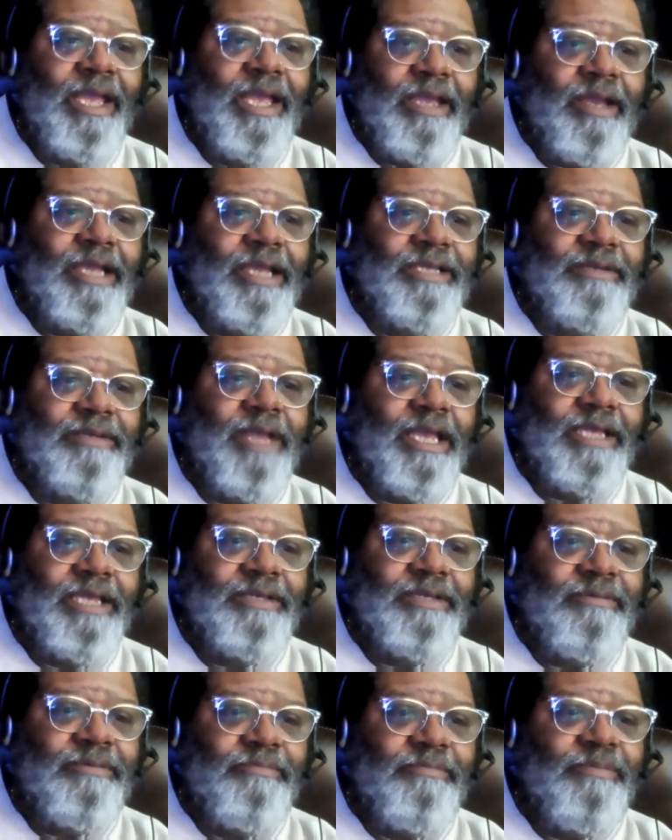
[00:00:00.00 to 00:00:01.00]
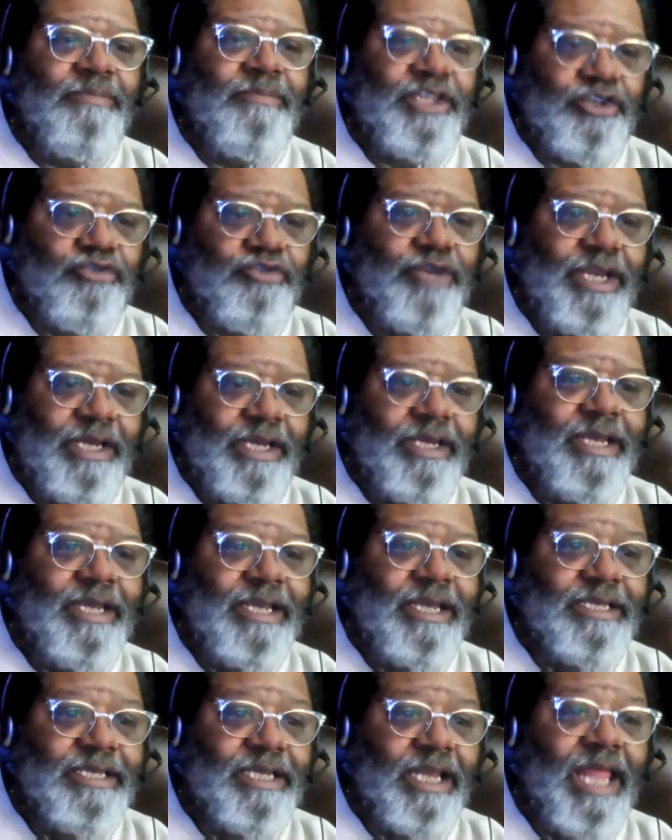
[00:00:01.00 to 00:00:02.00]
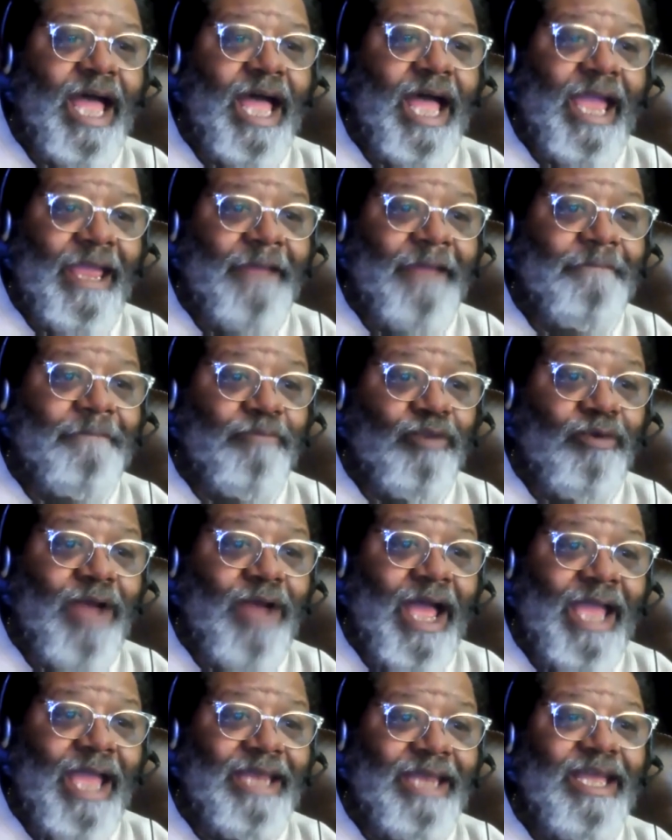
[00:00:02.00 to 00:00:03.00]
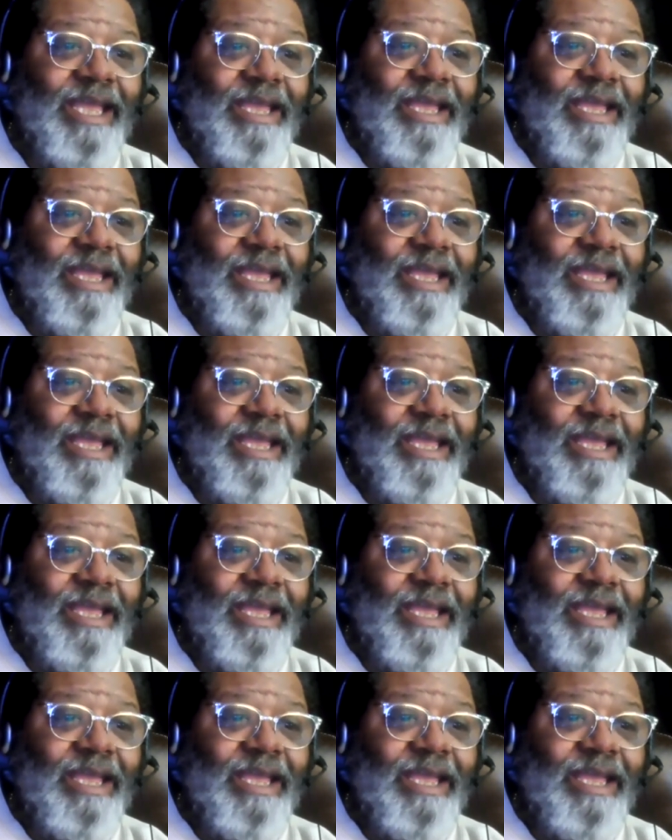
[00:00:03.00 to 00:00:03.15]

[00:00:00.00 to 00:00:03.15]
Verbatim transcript: is is mistreating this client, right?